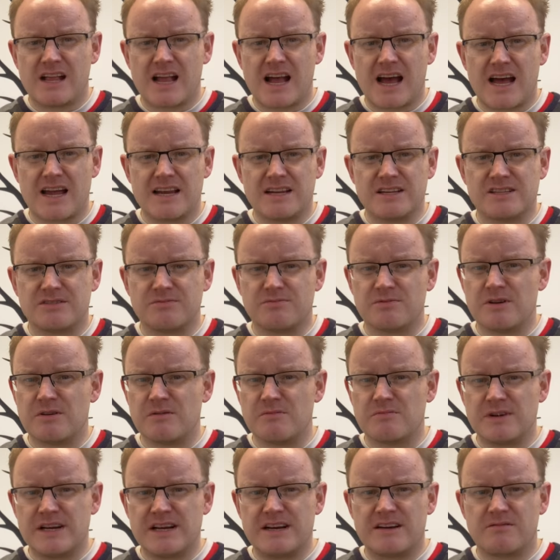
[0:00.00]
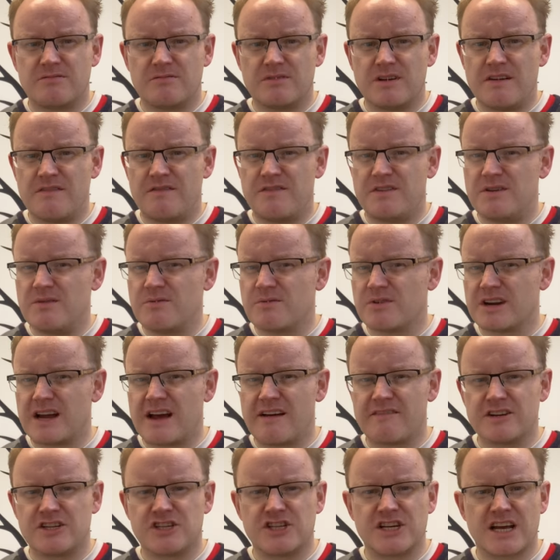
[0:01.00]
And if you want to
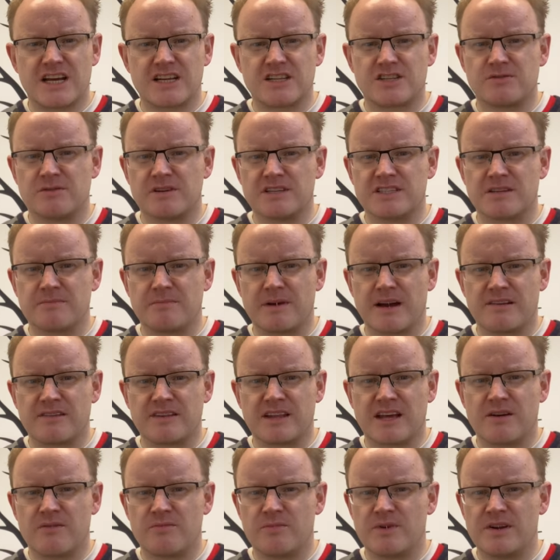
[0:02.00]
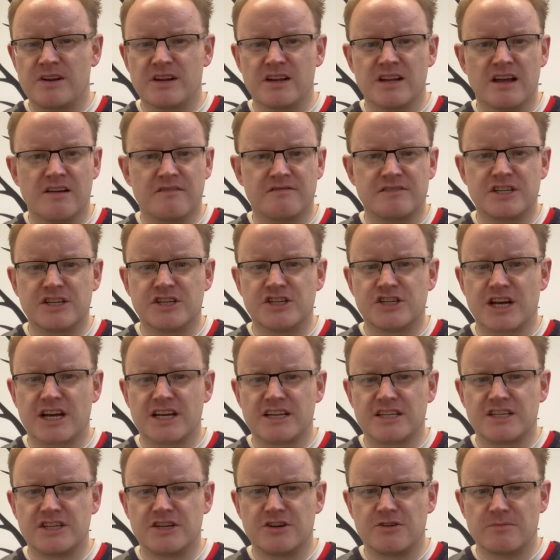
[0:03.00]
have a chat to us about that, we'd love to
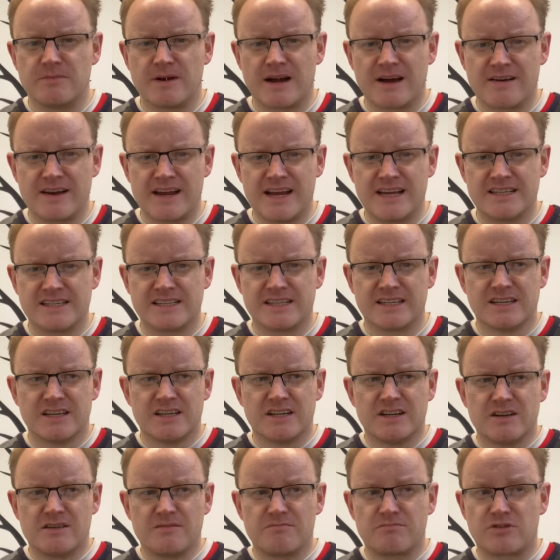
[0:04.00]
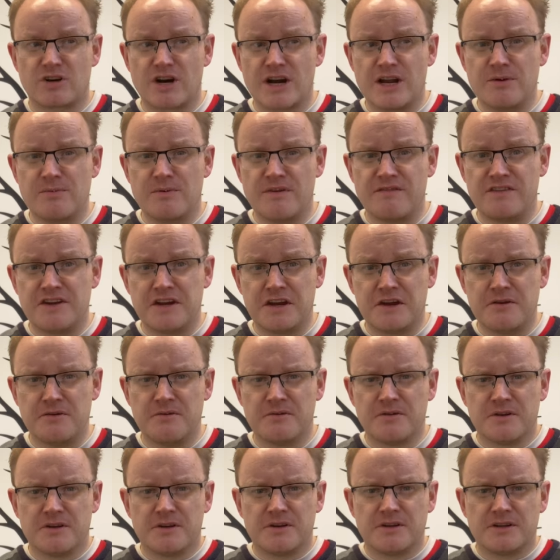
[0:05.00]
chat to you about it, pray with you,
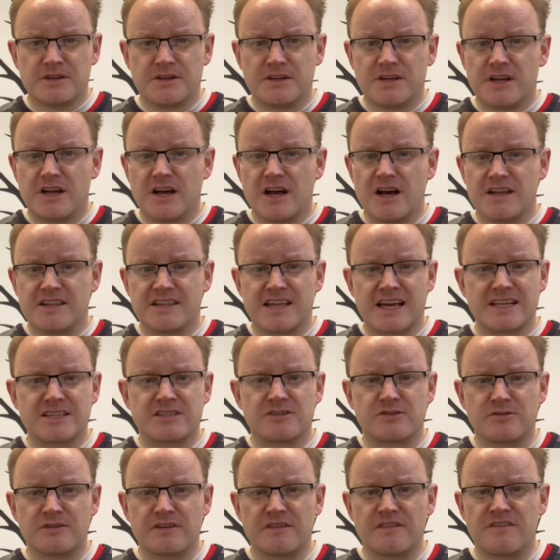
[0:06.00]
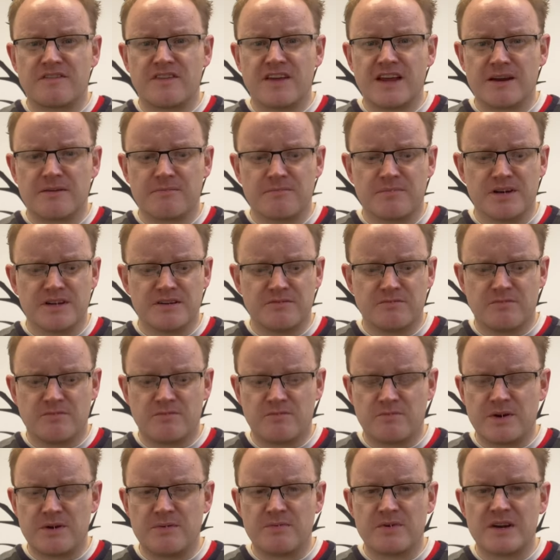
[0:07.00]
that sort of thing. But
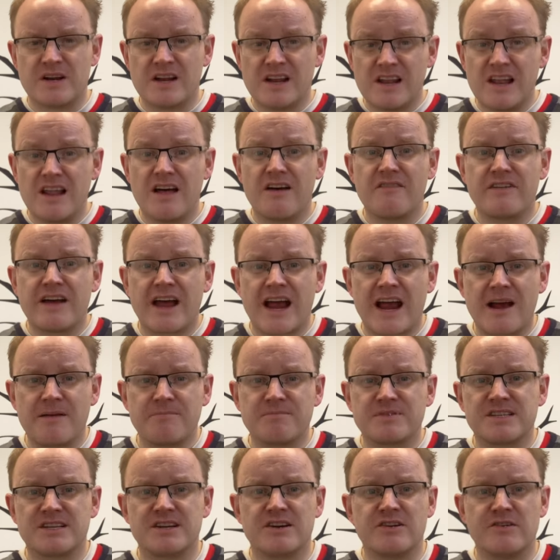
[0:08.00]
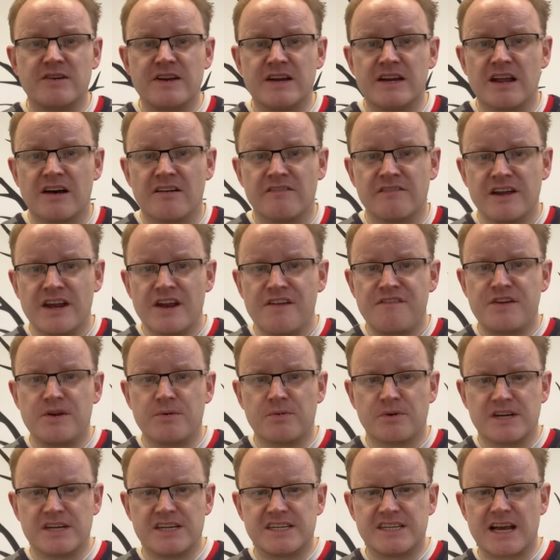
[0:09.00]
we would love it, absolutely love it, if you
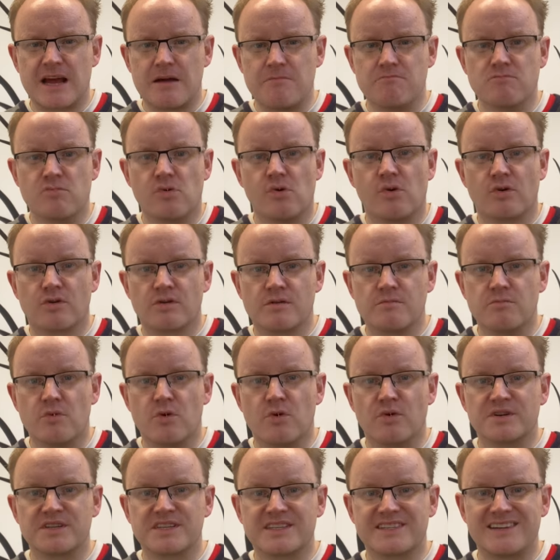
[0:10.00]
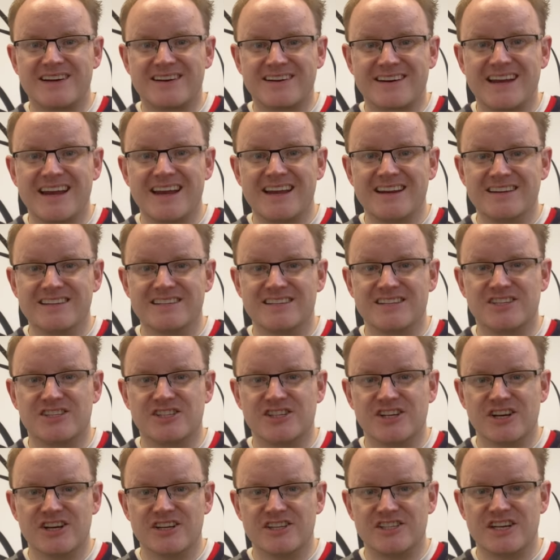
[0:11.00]
wanted to get more and more stuck into
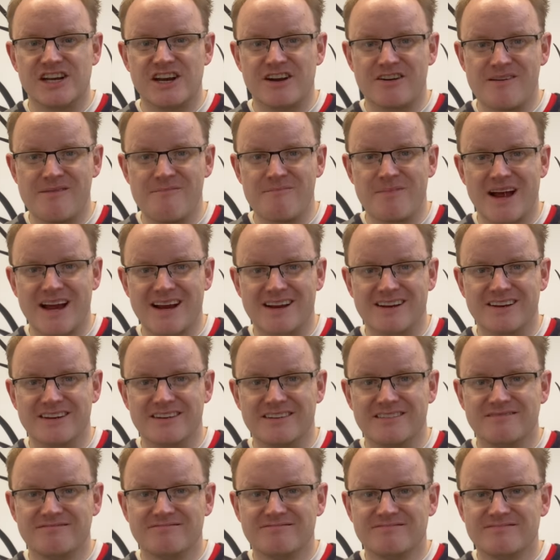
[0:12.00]
church here in Baglan.